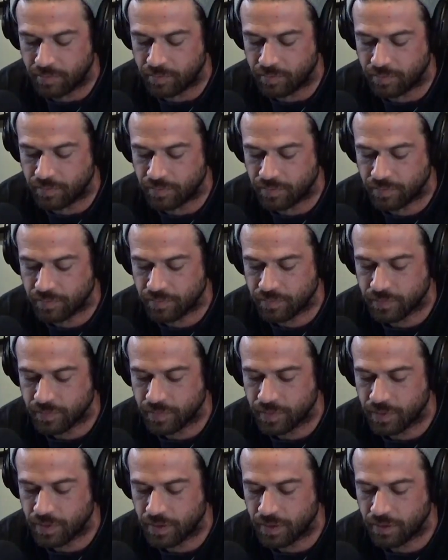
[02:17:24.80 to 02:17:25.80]

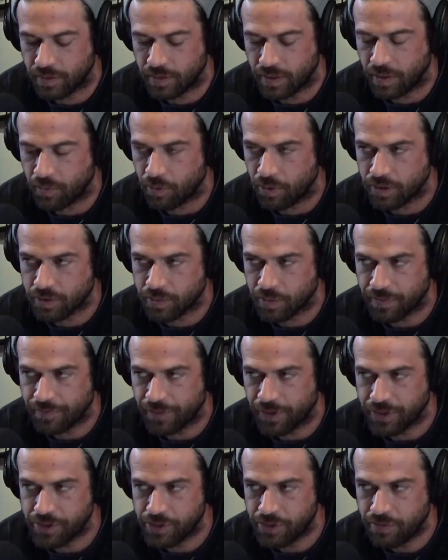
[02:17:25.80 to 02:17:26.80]
Anywhere
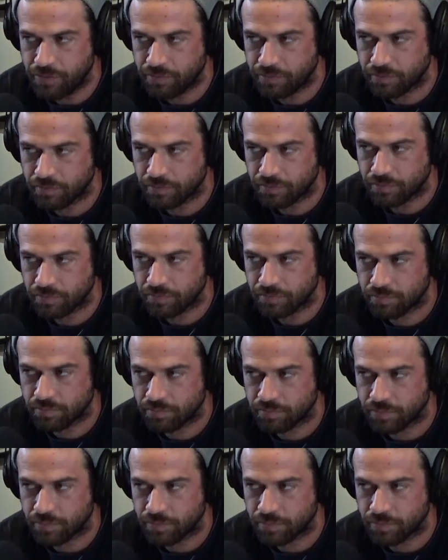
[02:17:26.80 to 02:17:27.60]
else we can find you?